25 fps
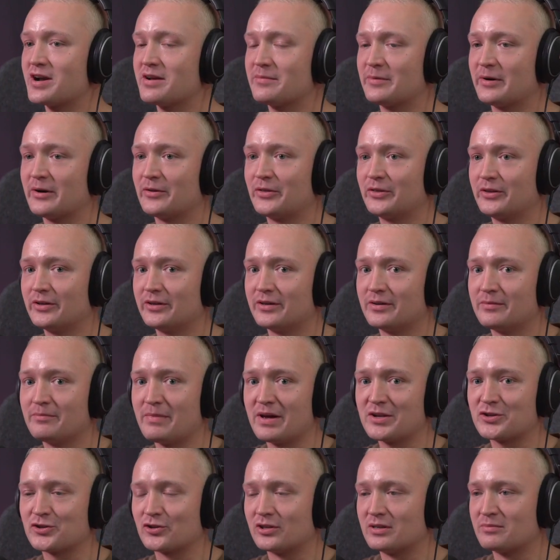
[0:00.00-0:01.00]
right about the
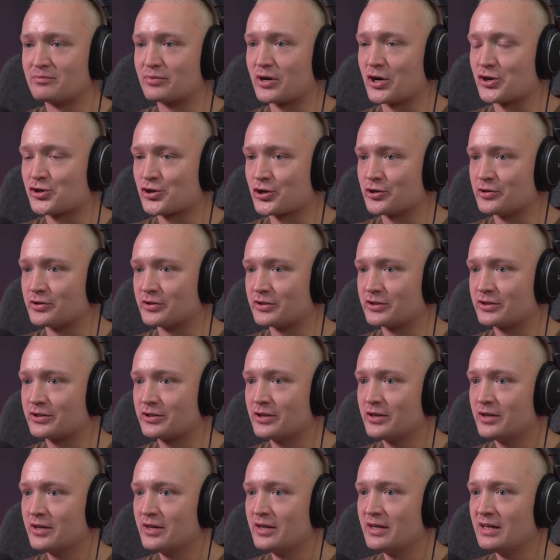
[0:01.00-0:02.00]
mental
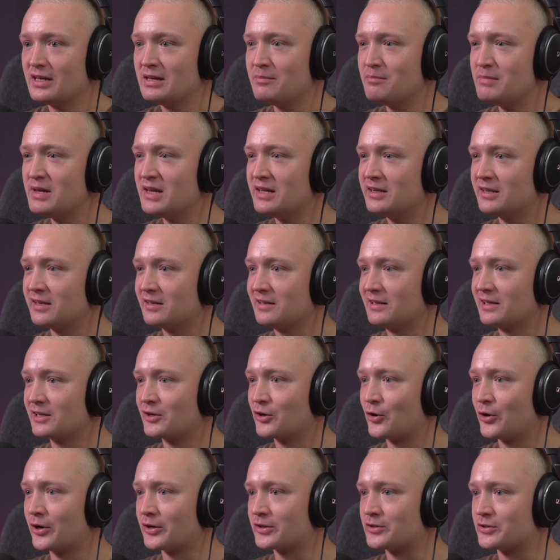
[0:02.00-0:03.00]
impressions immediately
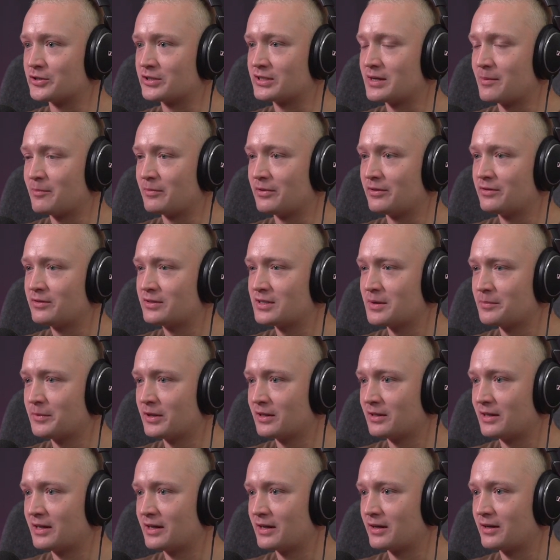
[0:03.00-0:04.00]
going to some
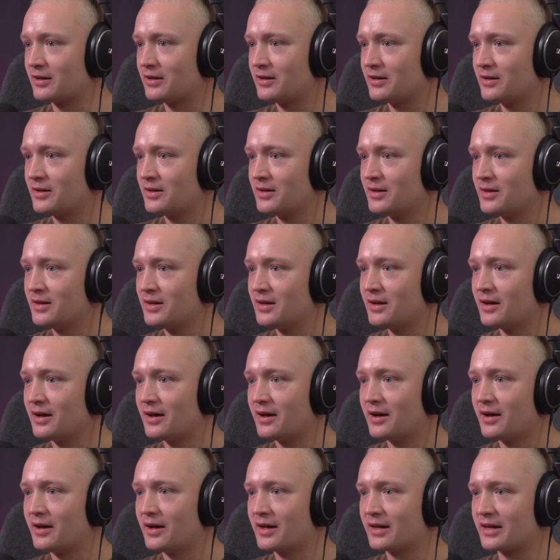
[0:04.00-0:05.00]
something like,
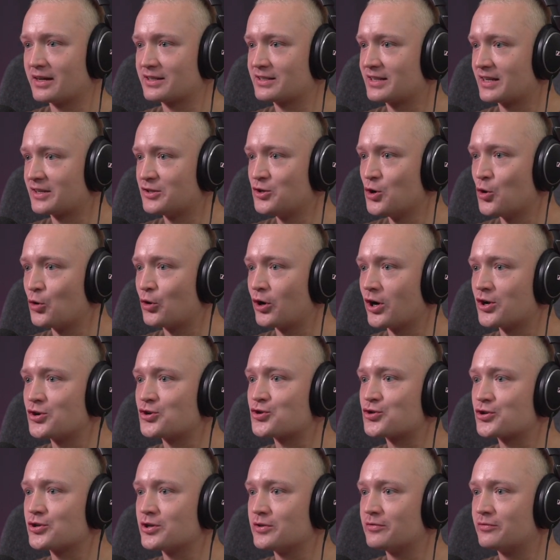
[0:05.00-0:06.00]
I guess, like No
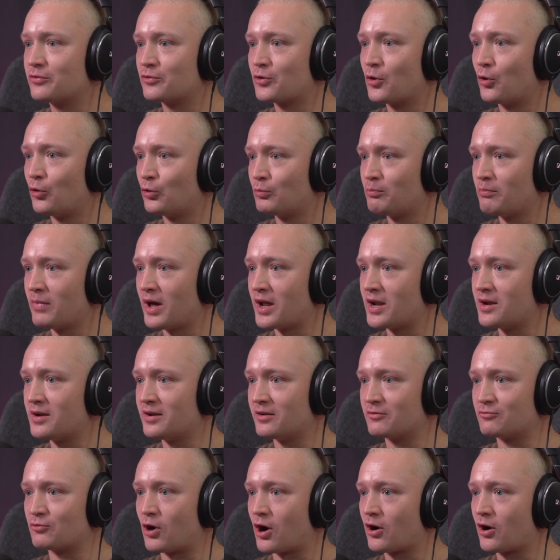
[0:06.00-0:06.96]
Country for Old Men,